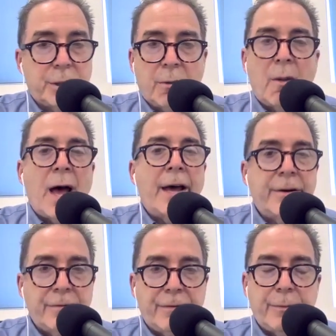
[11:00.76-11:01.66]
a lot
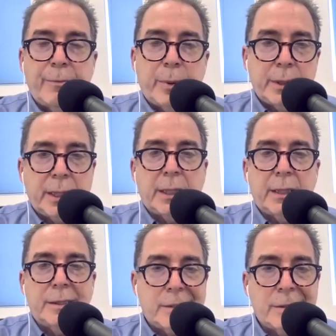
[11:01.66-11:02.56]
of
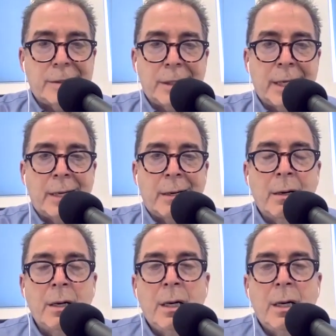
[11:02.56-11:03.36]
particulates into the air.